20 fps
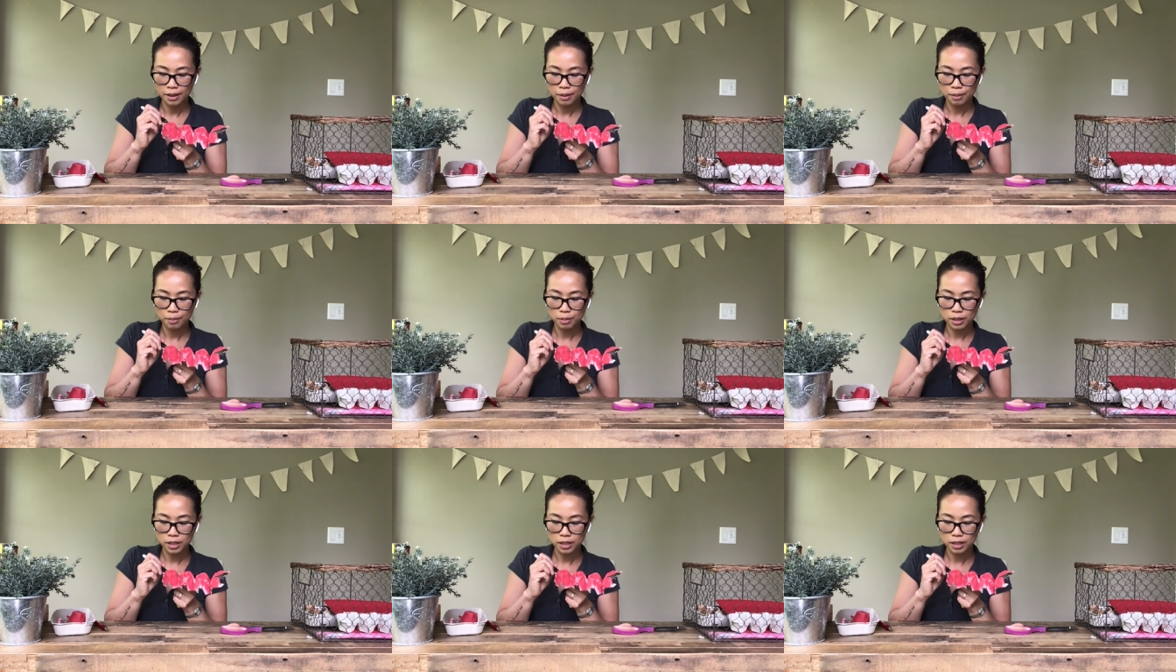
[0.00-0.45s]

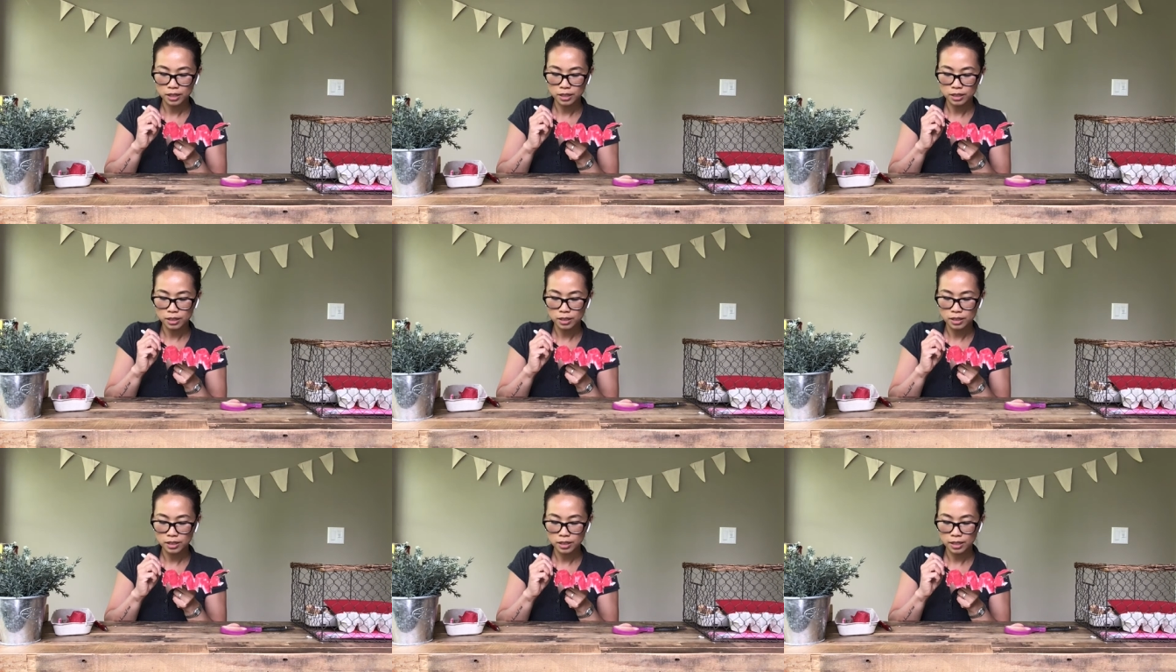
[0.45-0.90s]

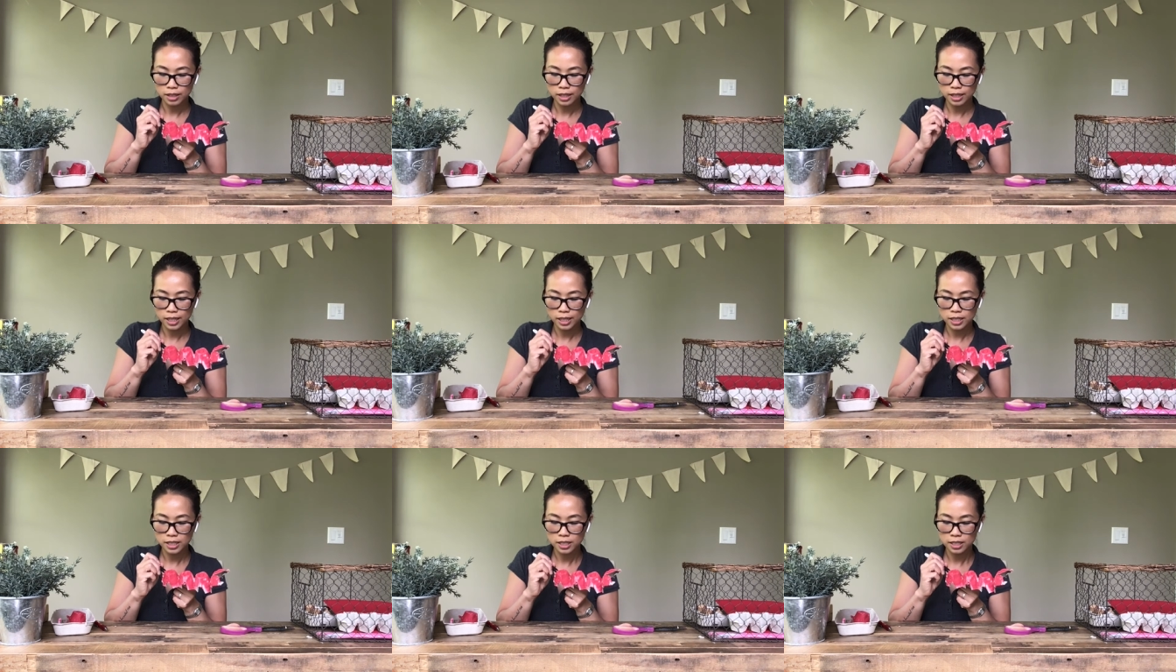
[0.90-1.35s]
because
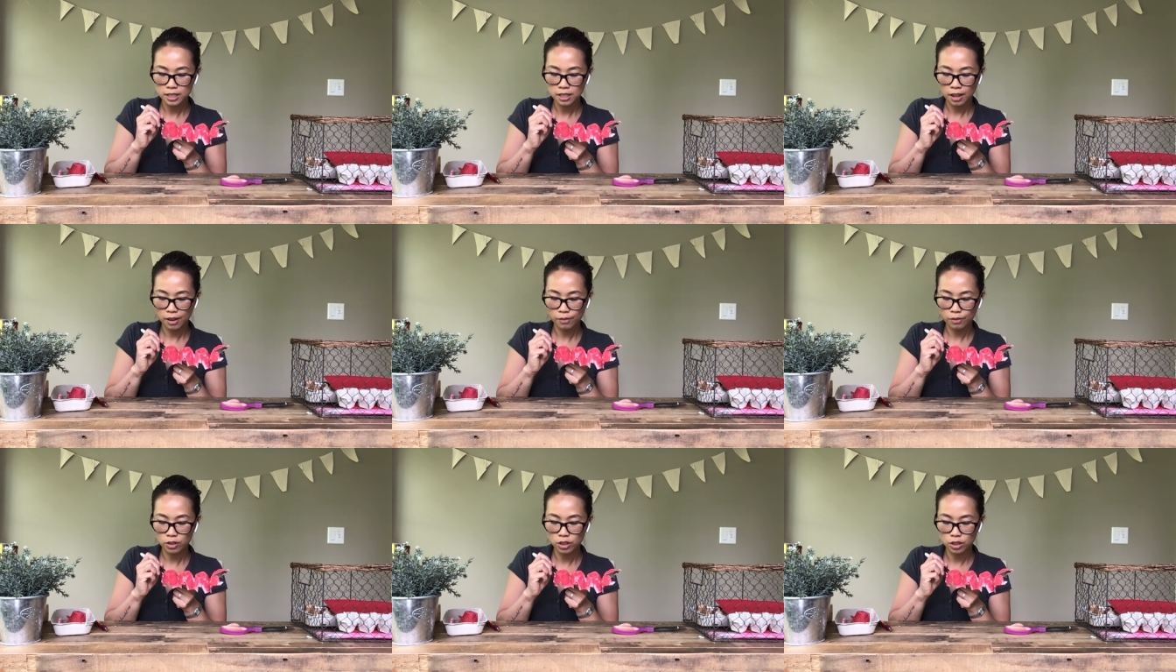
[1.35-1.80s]
it's
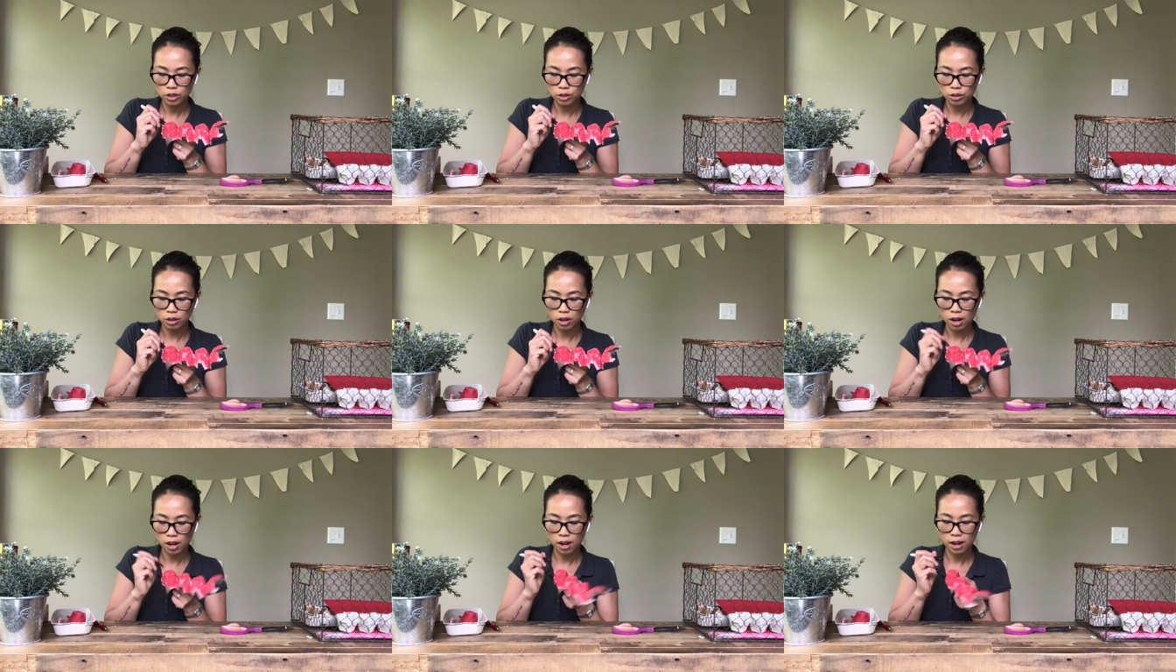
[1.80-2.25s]
tough to
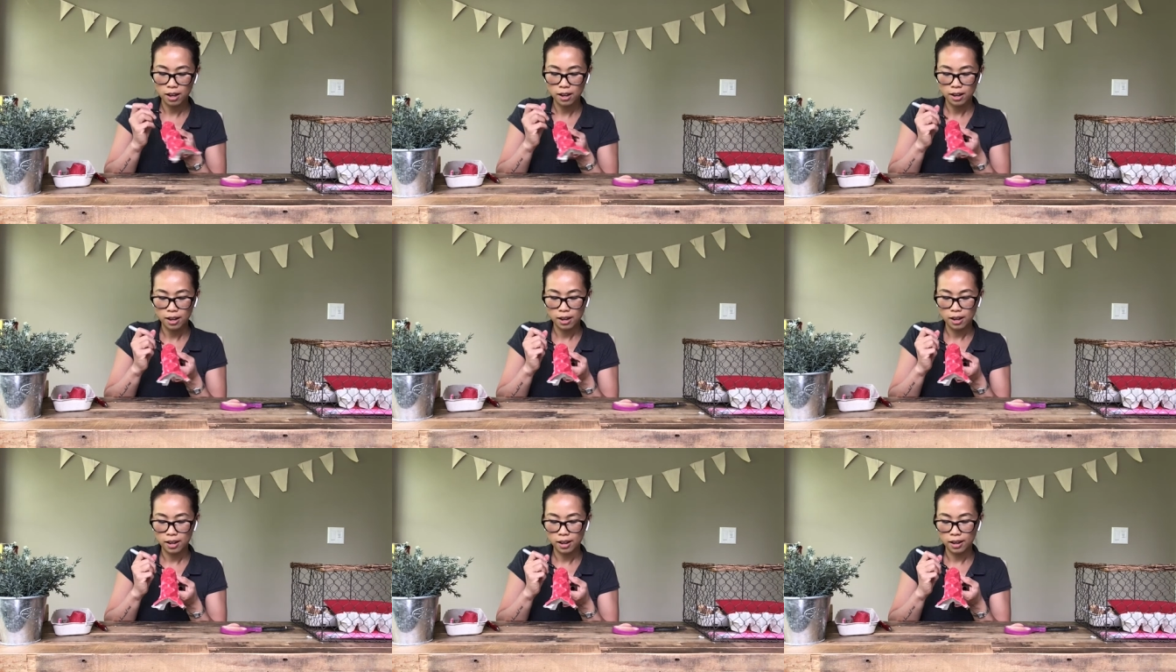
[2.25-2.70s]
draw
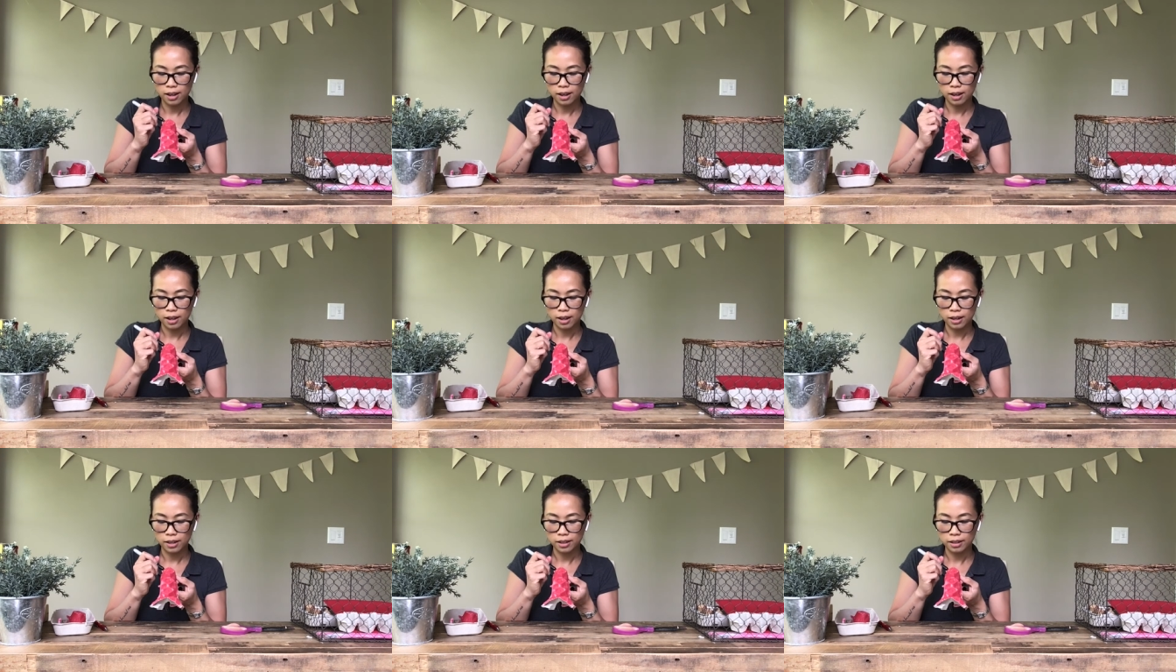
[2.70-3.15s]

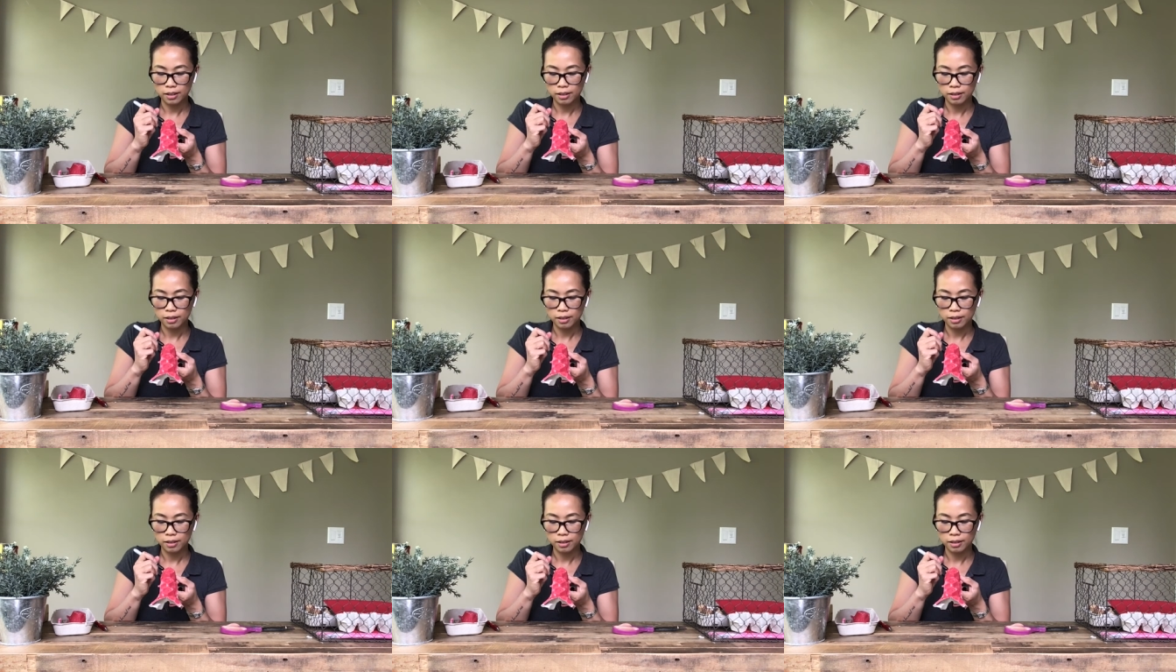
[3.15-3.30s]
on